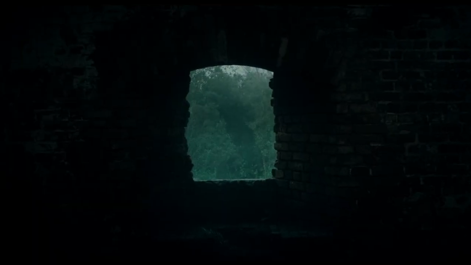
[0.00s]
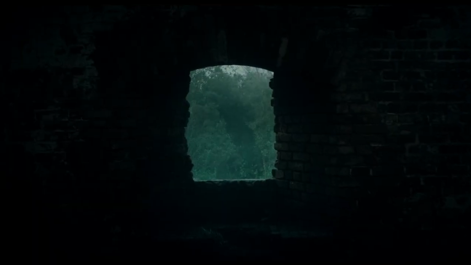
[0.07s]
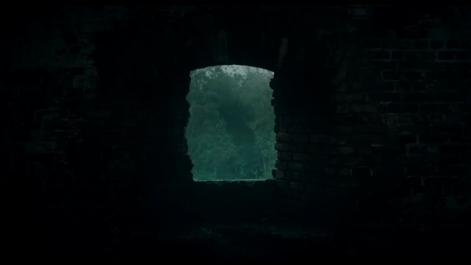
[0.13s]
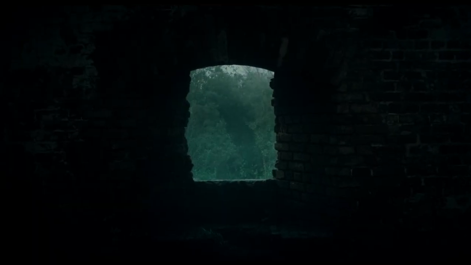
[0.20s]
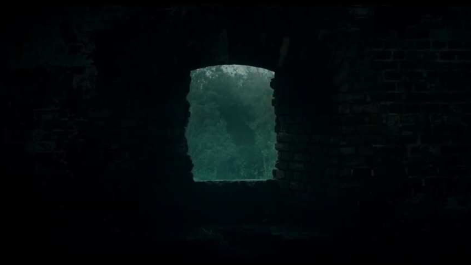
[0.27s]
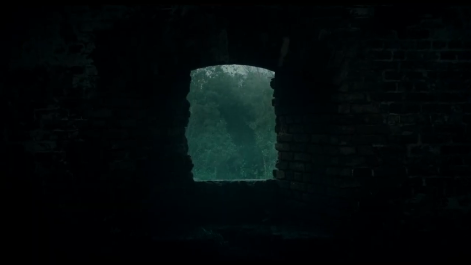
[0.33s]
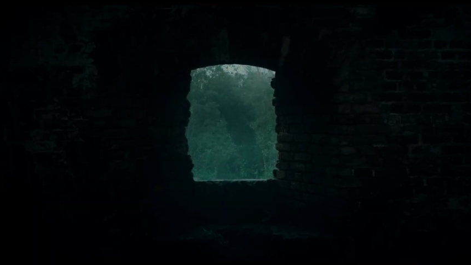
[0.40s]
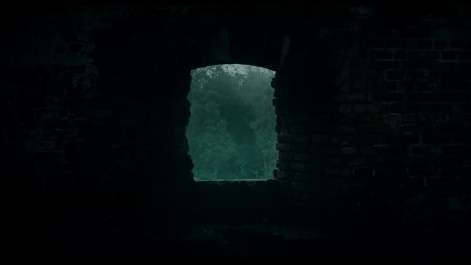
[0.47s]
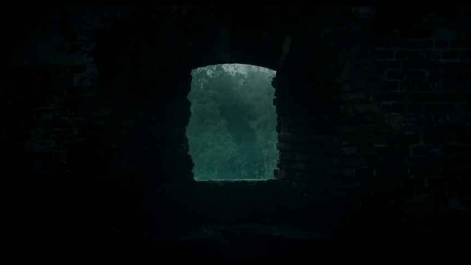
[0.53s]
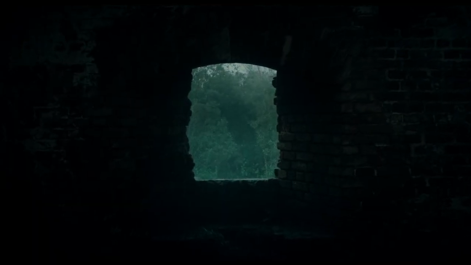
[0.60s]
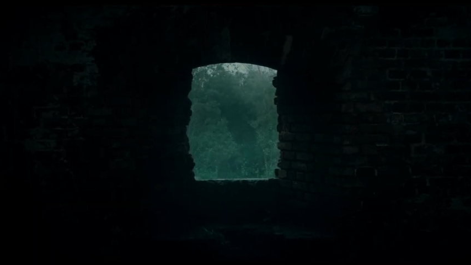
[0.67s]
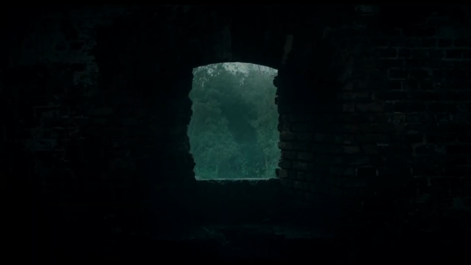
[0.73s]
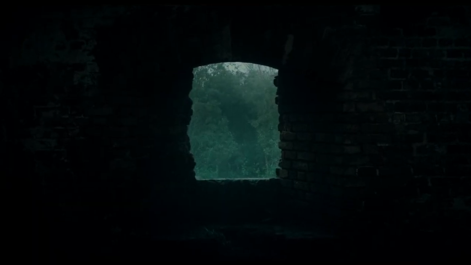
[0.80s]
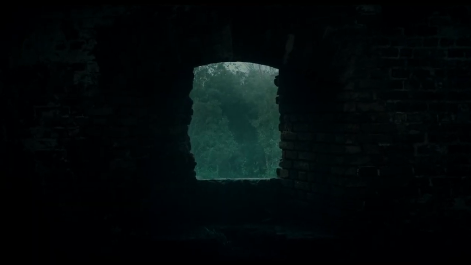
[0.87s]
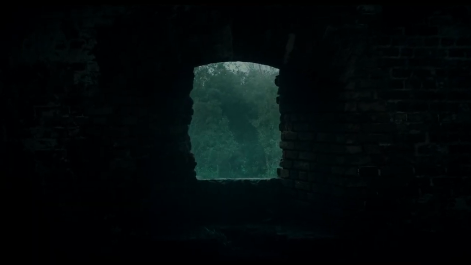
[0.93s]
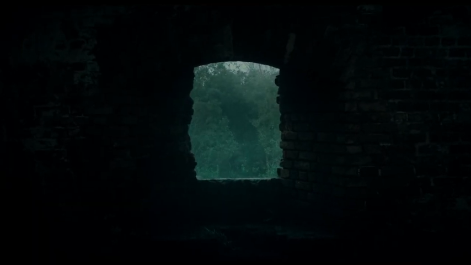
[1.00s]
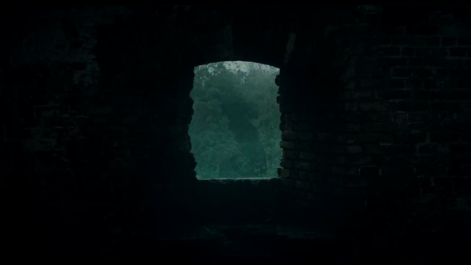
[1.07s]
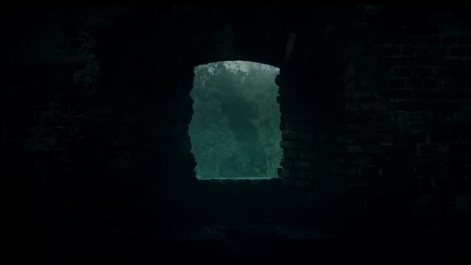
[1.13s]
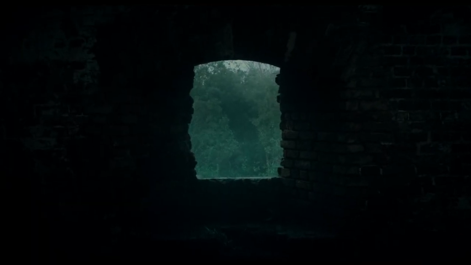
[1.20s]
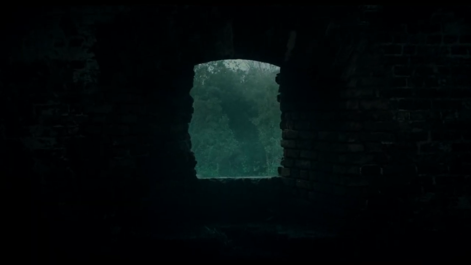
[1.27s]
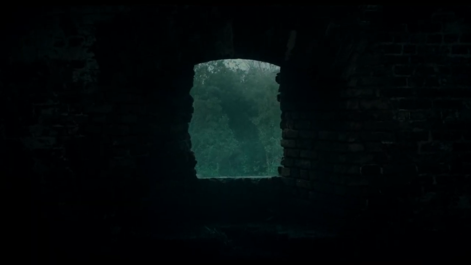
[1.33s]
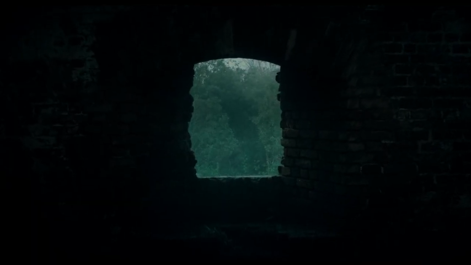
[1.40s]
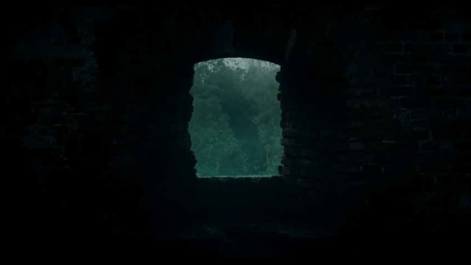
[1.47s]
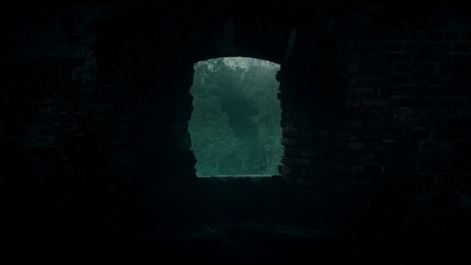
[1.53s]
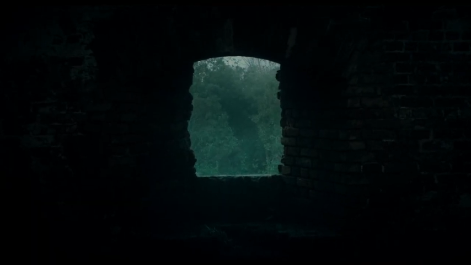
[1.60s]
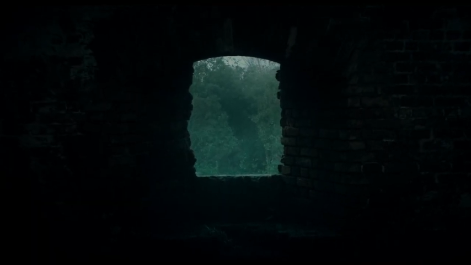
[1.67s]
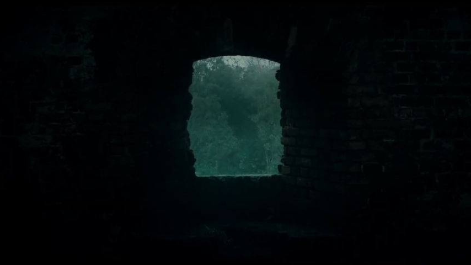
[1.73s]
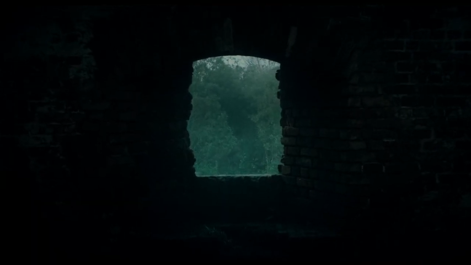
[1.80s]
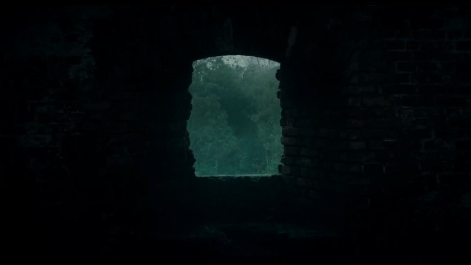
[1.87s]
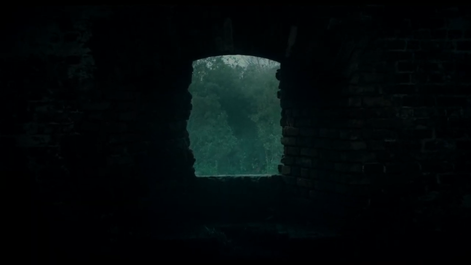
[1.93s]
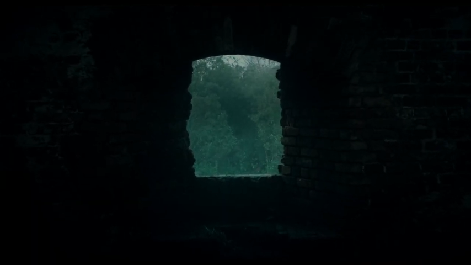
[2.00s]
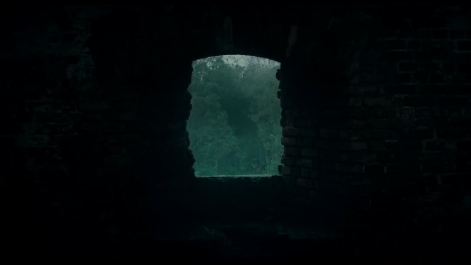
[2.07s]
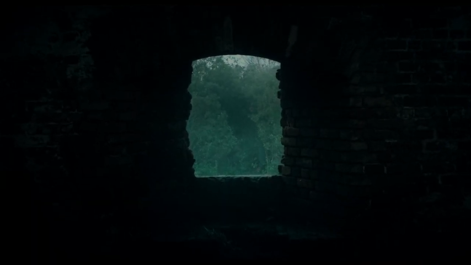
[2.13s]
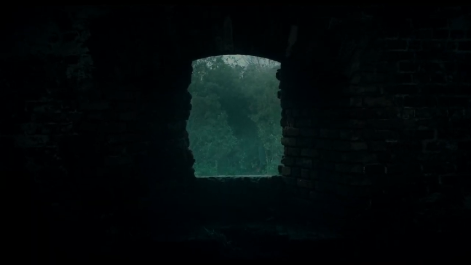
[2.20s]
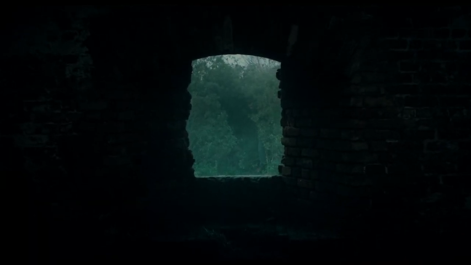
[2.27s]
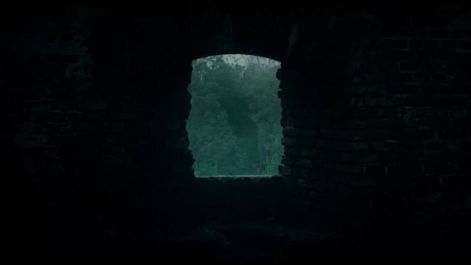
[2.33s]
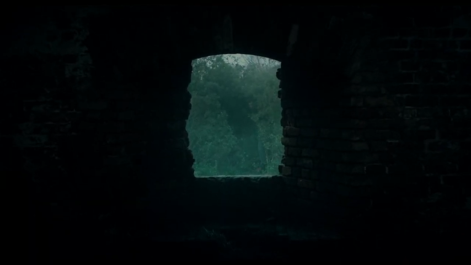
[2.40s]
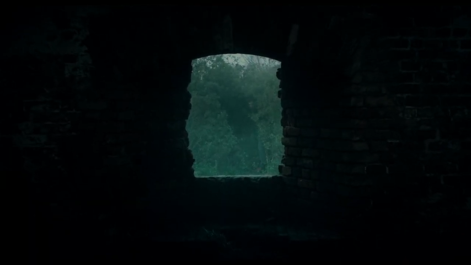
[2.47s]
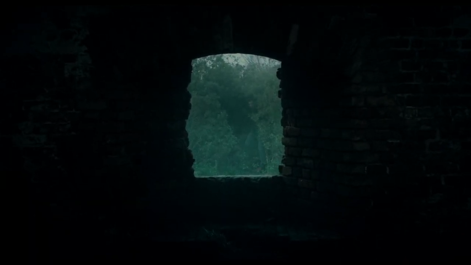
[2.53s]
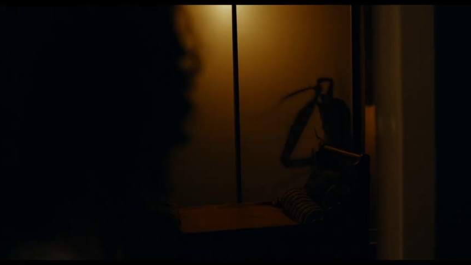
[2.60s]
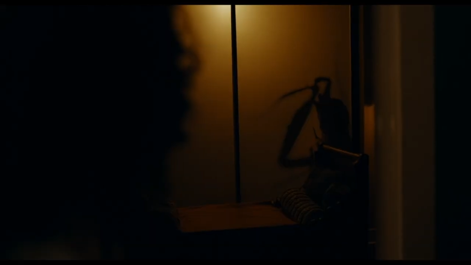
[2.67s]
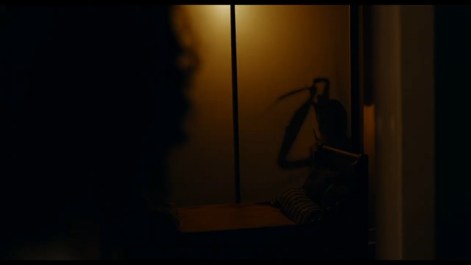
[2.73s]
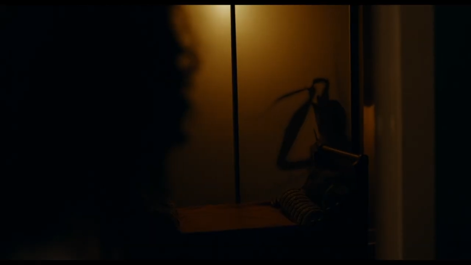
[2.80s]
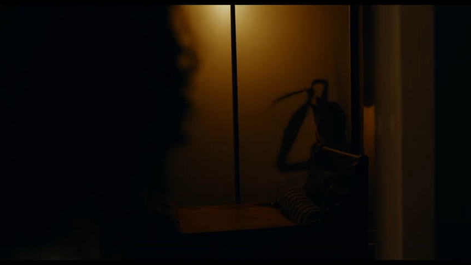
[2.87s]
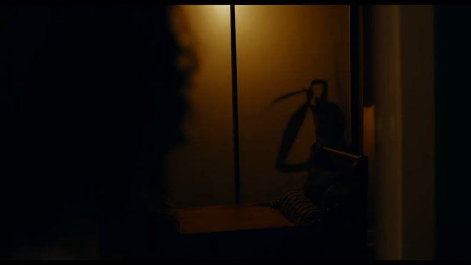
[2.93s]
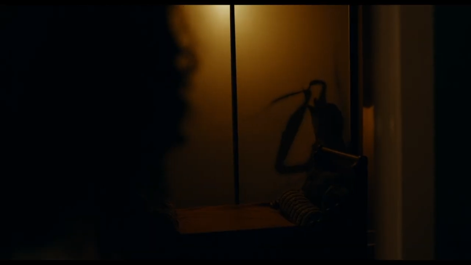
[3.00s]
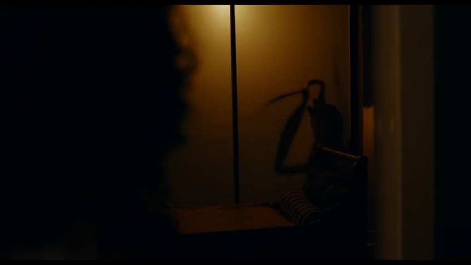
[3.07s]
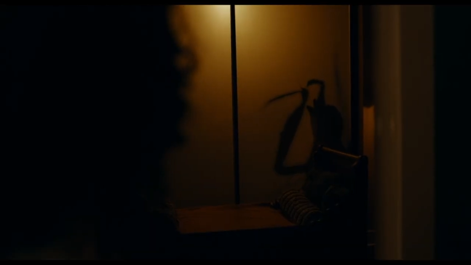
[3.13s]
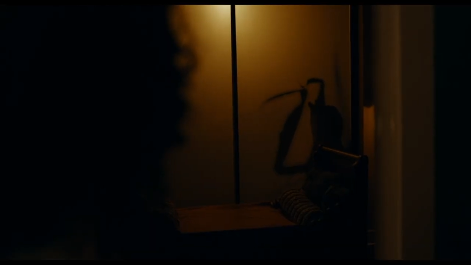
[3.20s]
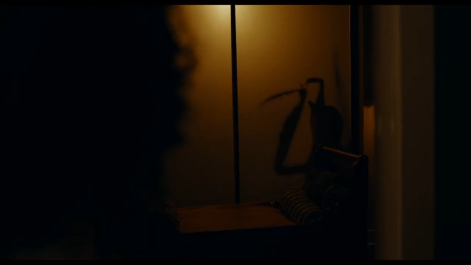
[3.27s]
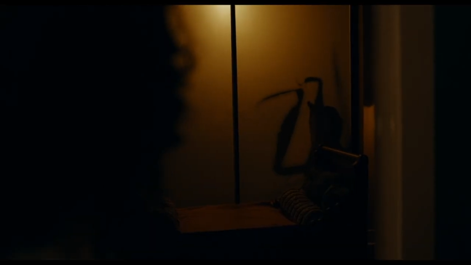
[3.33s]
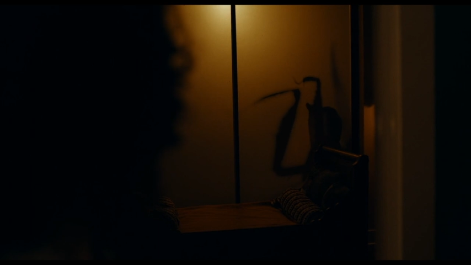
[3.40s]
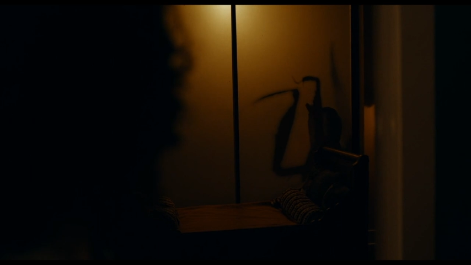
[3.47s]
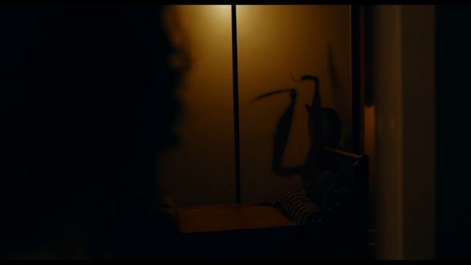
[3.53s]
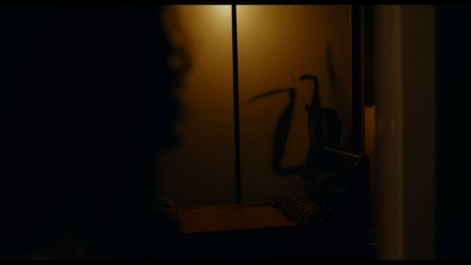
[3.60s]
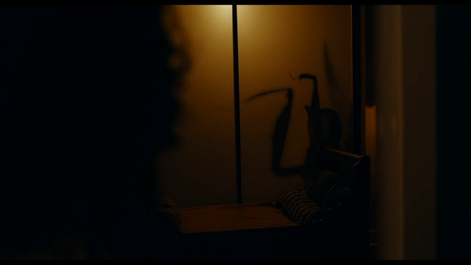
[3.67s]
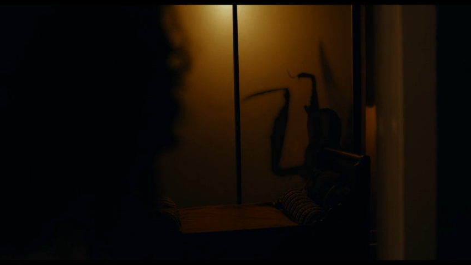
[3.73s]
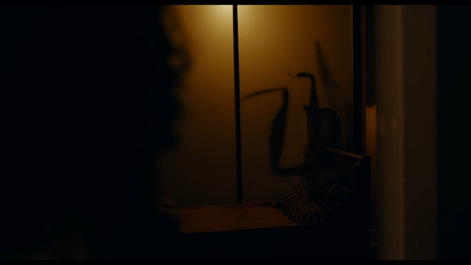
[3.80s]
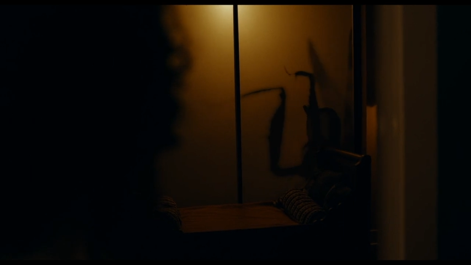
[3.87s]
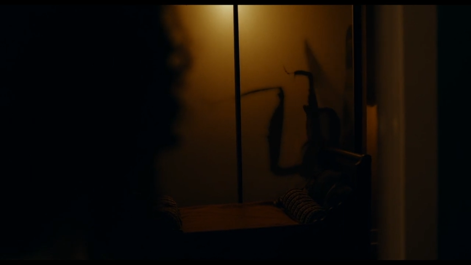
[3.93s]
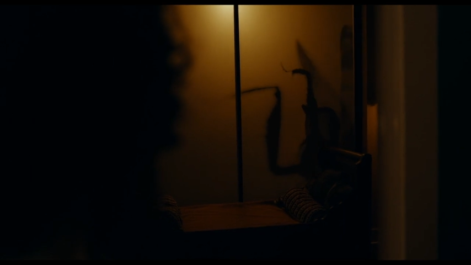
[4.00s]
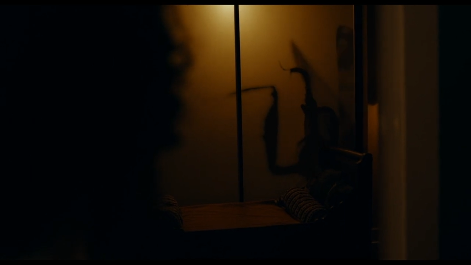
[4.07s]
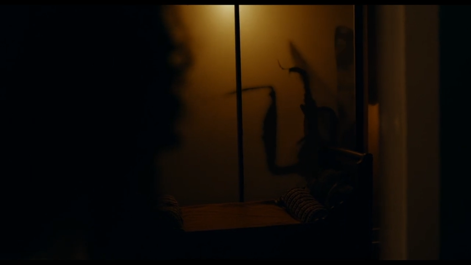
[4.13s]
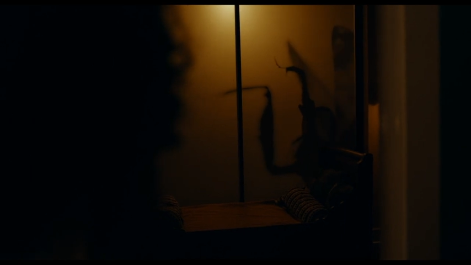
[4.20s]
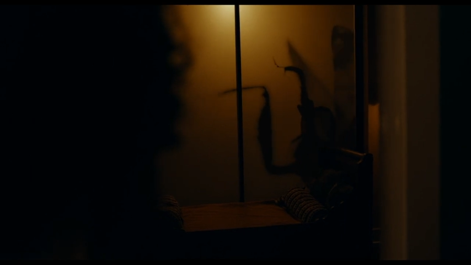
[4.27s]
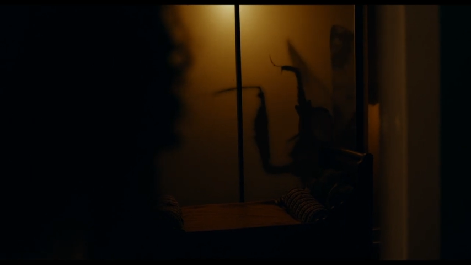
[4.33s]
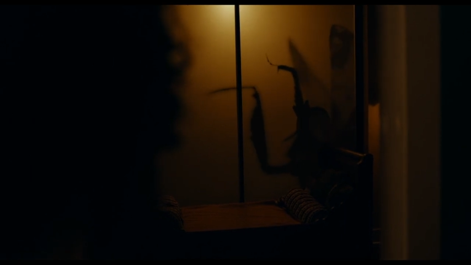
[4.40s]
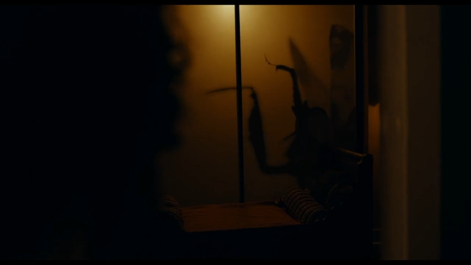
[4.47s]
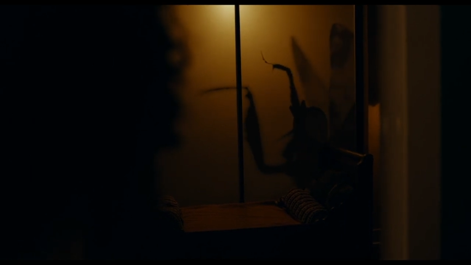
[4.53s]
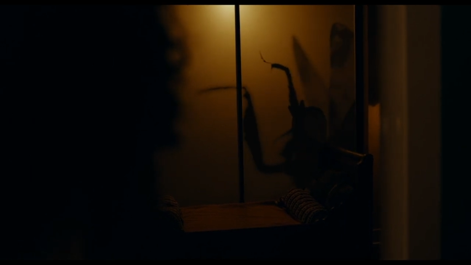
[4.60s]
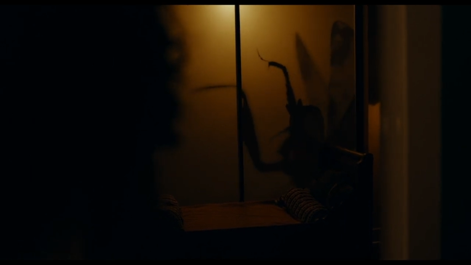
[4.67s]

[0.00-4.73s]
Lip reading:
No face is visible, so there are no lips to read.